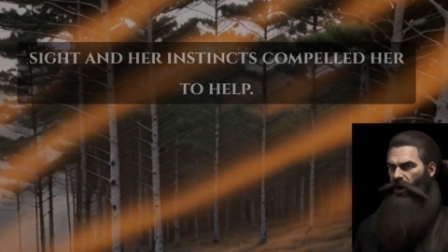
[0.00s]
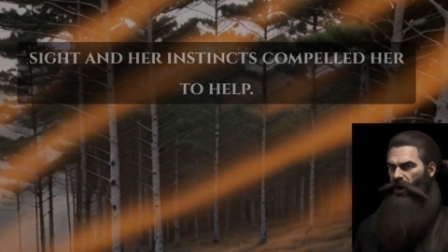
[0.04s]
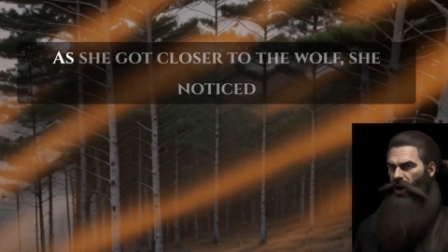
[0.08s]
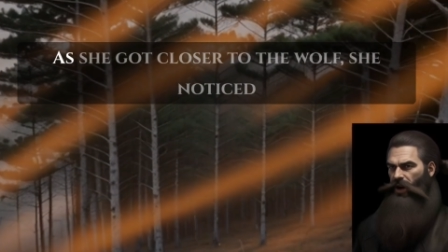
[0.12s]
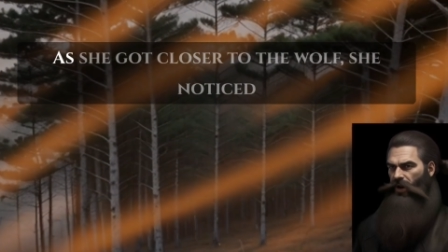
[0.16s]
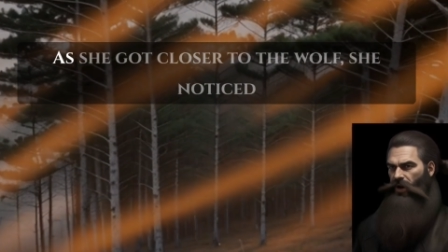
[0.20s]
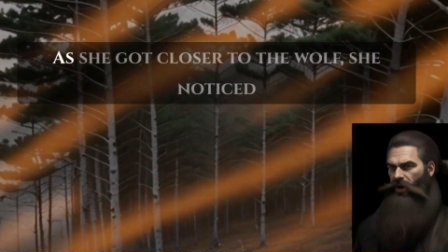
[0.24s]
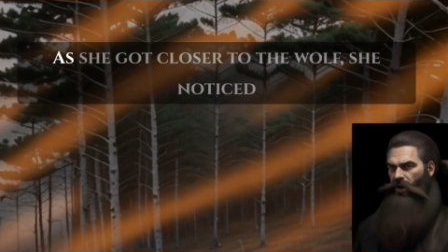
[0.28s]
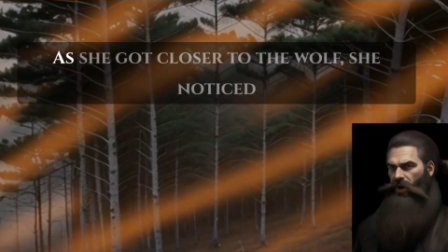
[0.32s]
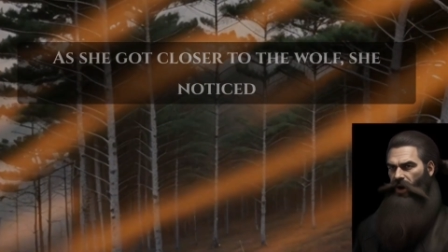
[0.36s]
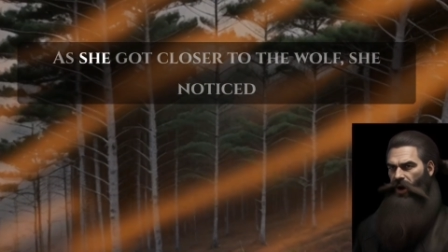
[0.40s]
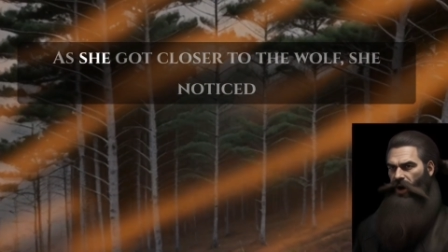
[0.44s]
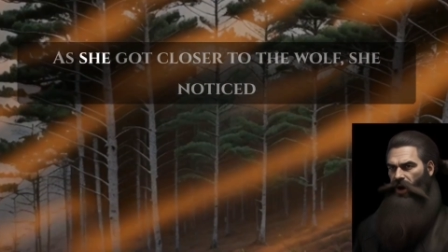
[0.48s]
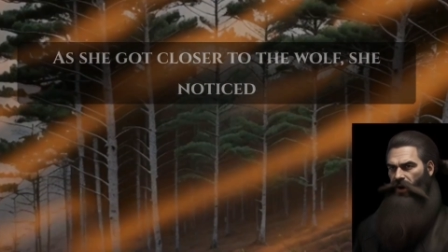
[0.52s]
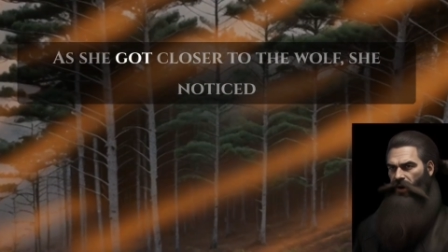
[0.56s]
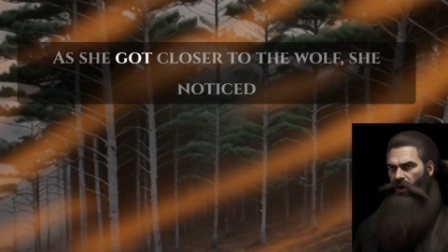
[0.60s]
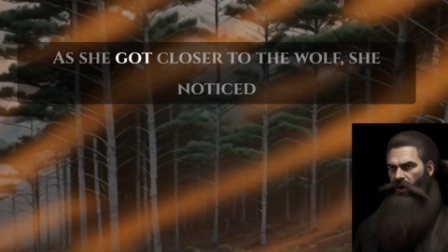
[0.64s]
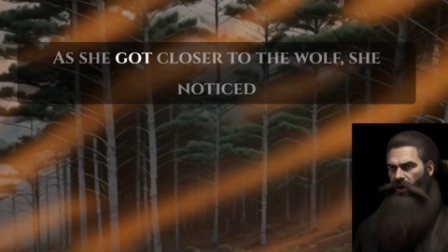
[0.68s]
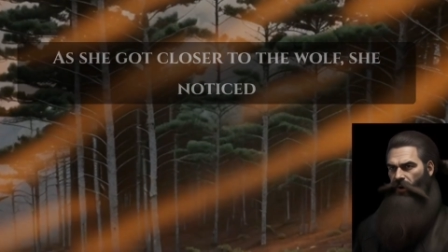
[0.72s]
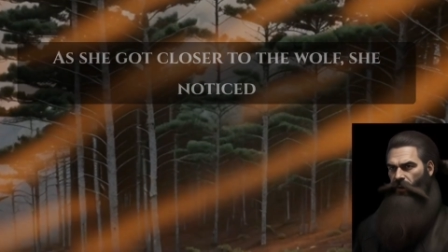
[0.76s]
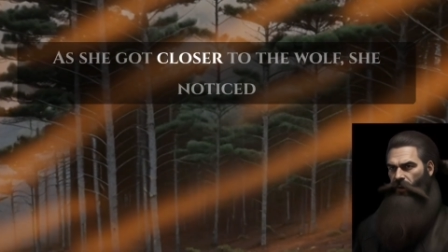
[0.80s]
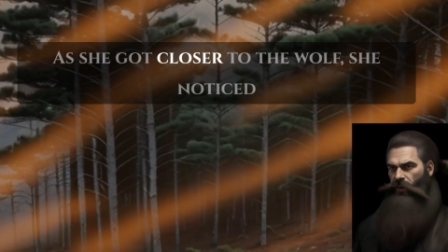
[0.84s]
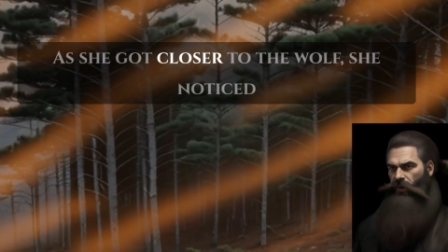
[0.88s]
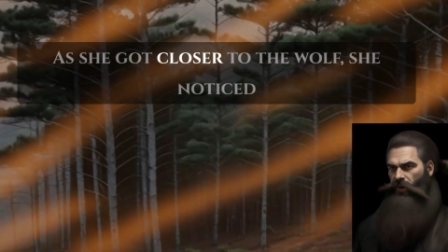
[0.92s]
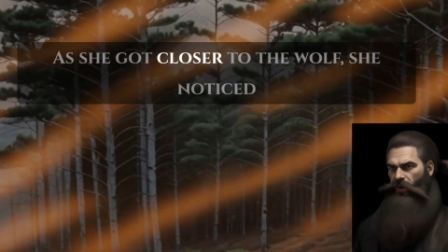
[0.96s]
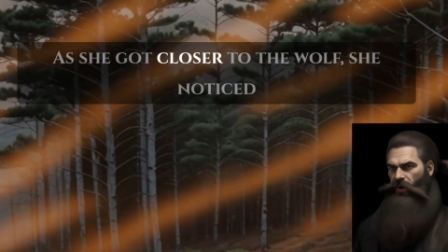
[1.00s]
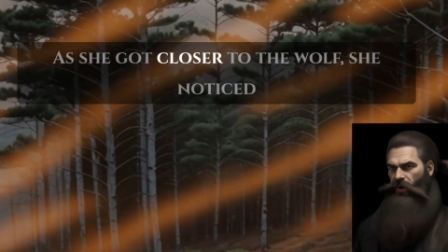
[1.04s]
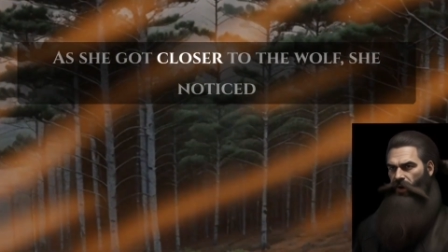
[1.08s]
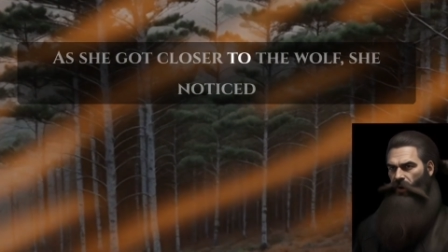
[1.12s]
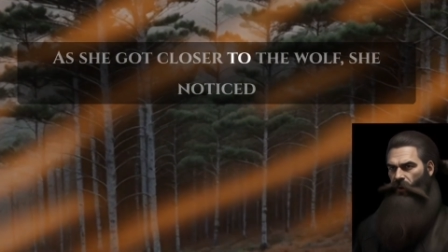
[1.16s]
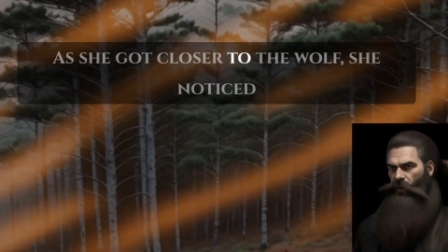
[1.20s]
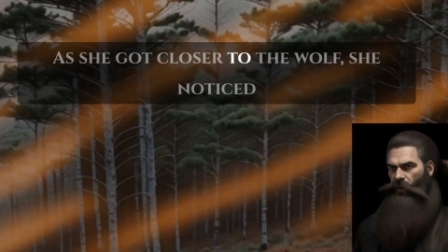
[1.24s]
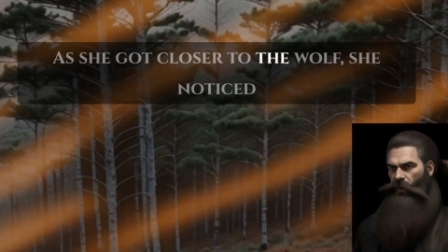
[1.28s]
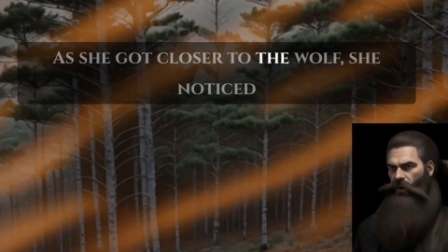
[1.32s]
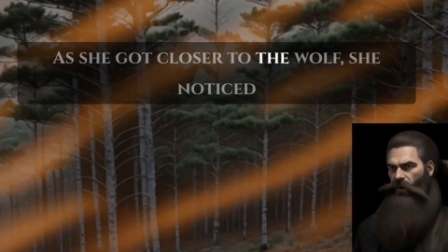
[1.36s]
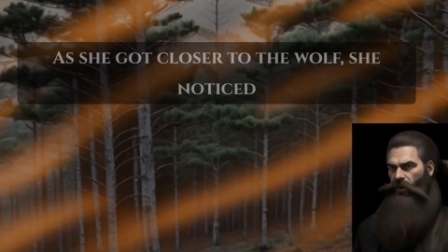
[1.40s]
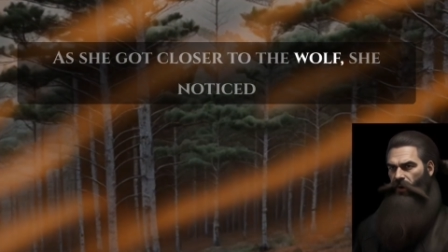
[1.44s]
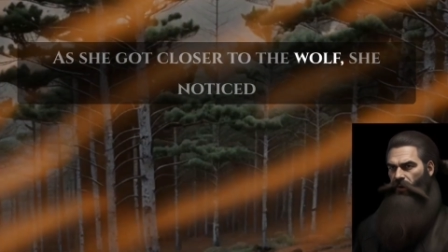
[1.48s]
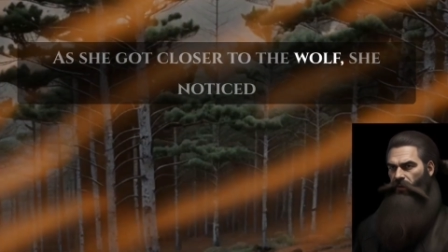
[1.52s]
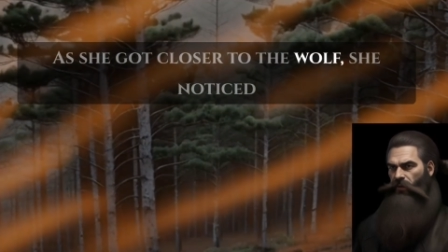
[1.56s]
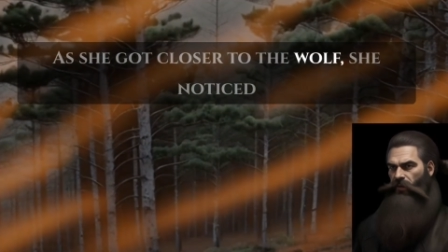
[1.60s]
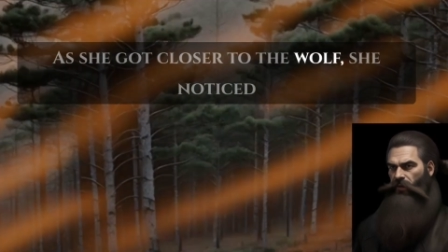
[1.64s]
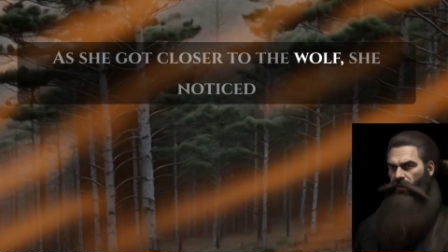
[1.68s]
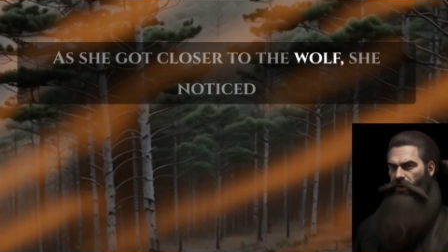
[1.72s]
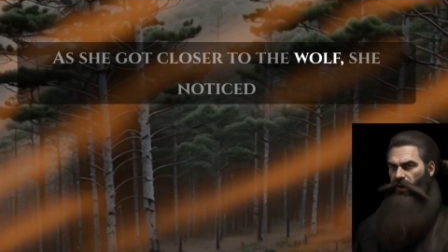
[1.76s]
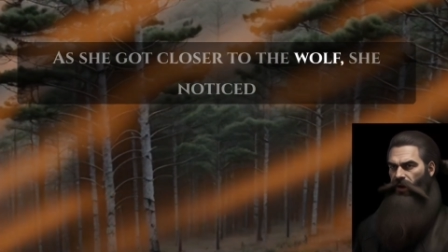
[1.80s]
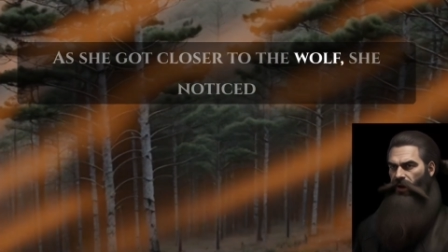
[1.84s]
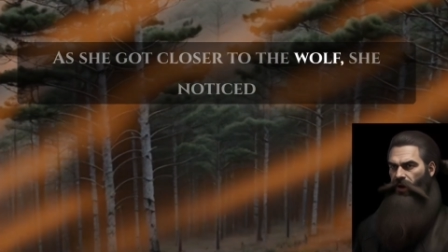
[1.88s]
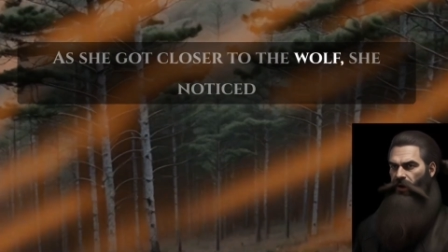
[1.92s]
As she got closer to the wolf,